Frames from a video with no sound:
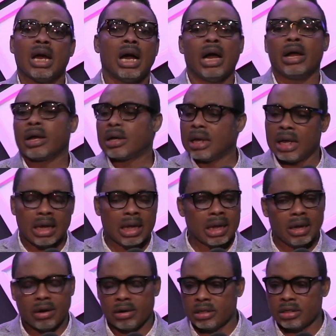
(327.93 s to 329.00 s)
I, and I
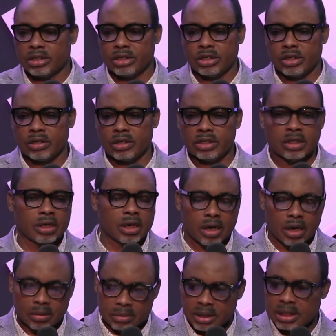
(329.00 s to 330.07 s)
guarantee you, it's going to
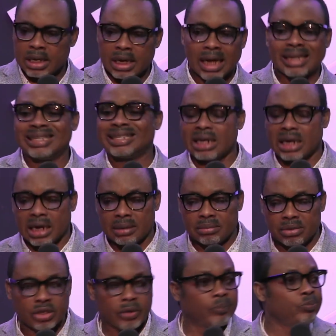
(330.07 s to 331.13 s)
come in at
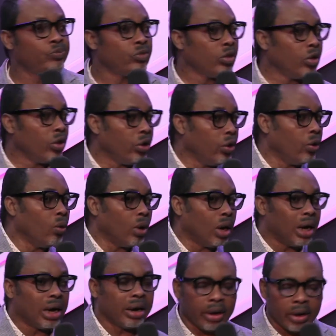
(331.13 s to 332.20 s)
times you
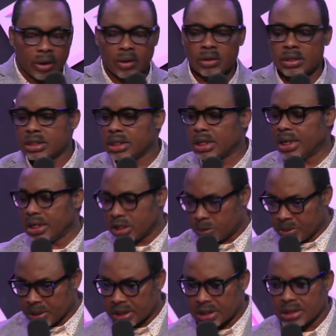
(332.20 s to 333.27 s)
are not
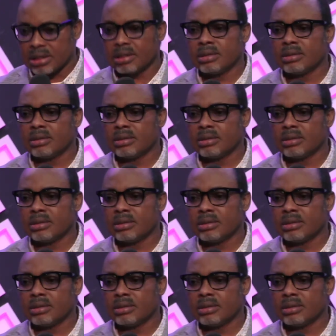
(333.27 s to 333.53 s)
expecting.